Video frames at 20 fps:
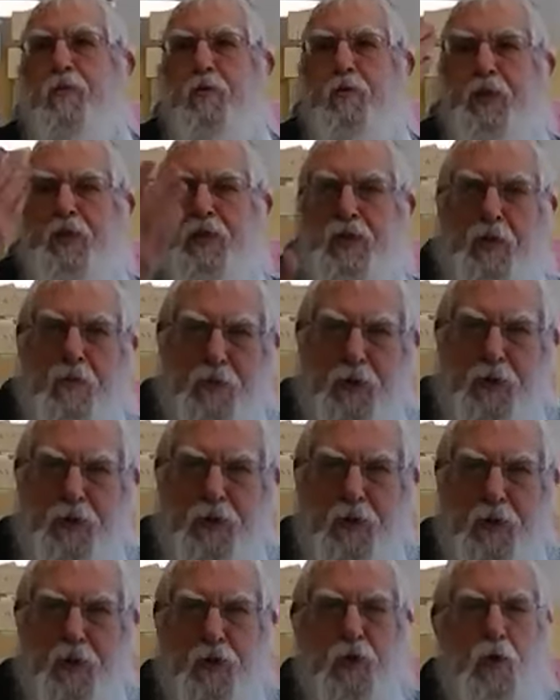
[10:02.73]
for the Beis
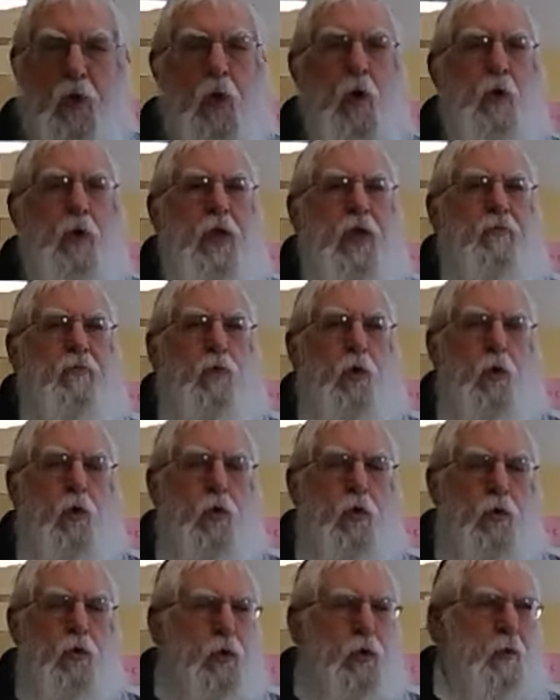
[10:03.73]
Hamikdash, we have
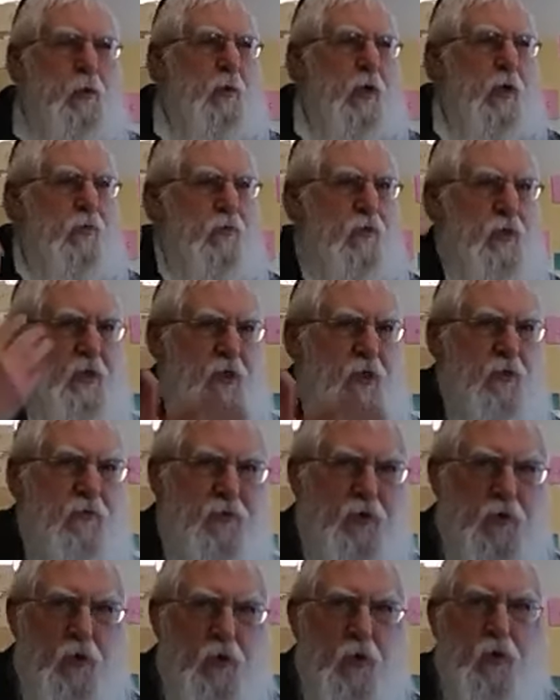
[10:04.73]
awe and respect for
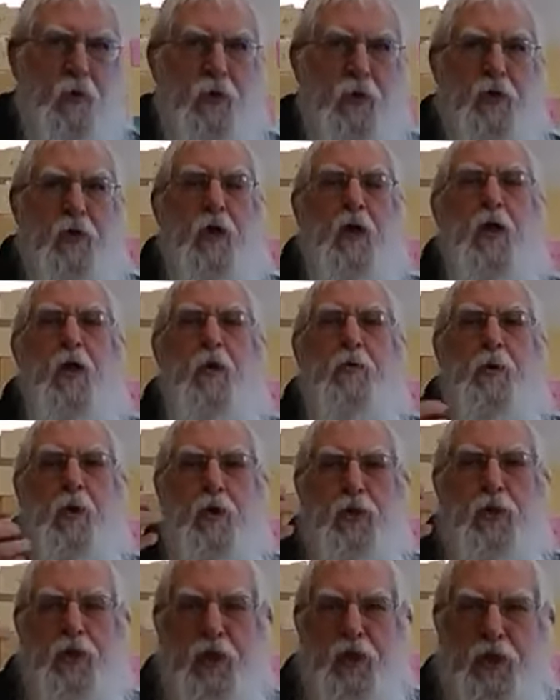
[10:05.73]
Sefer Torah
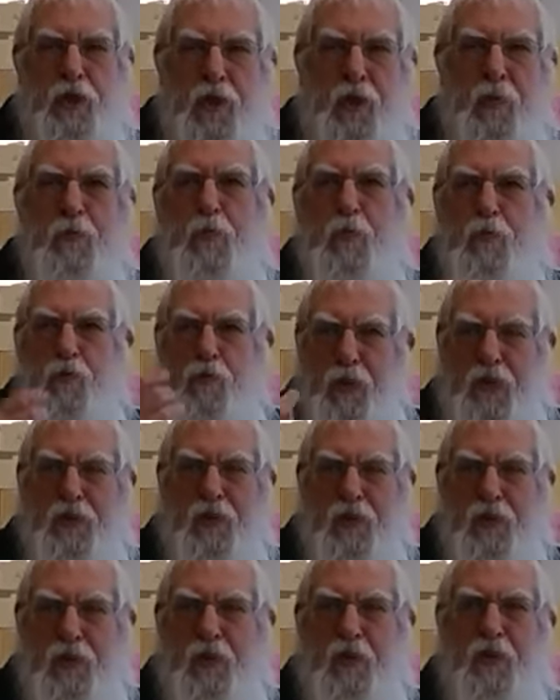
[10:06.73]
because Hashem's
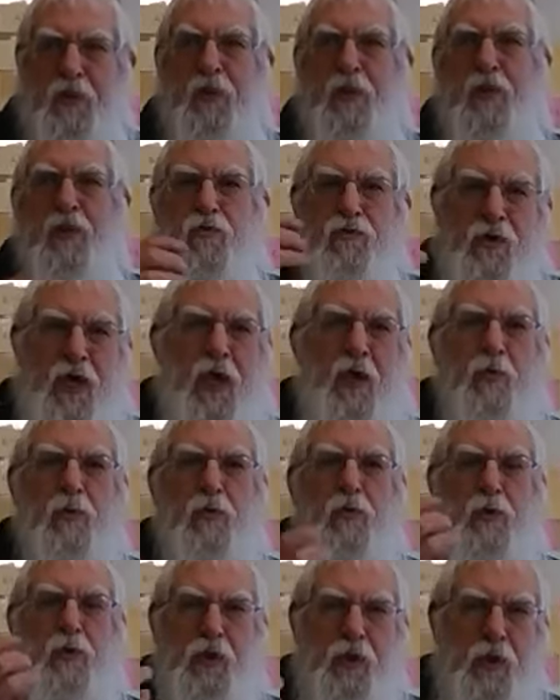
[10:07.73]
presence is
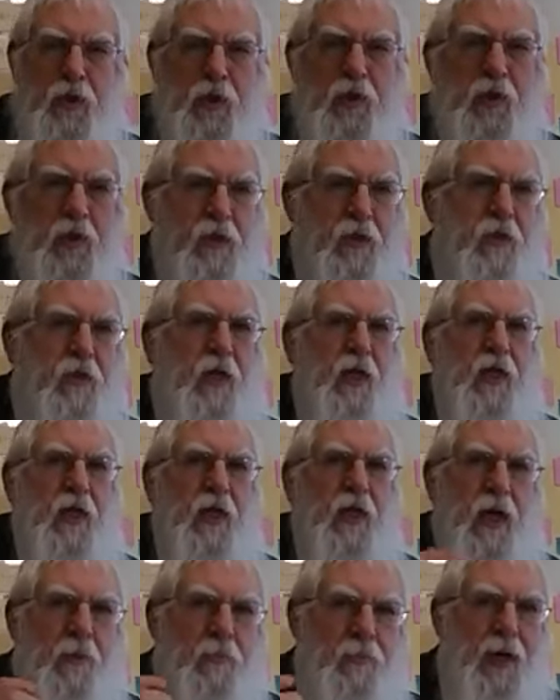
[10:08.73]
found within it
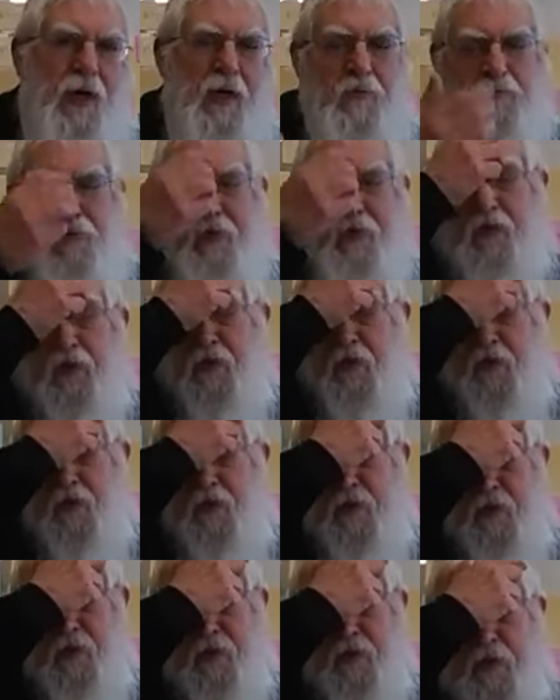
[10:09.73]
and manifests in
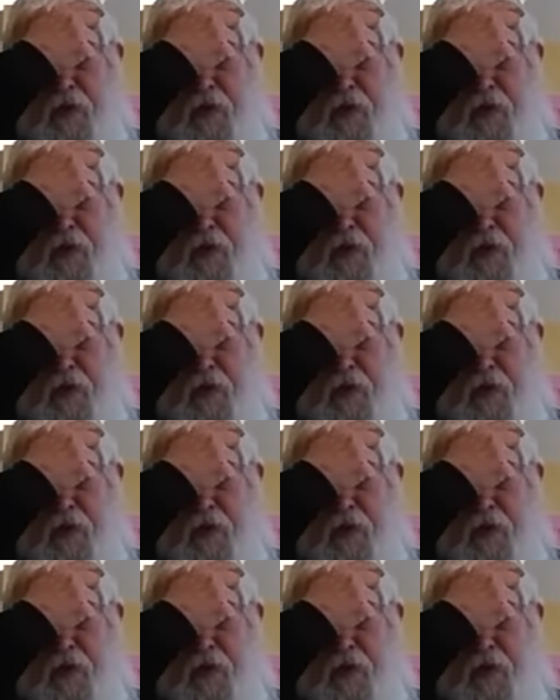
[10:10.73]
it.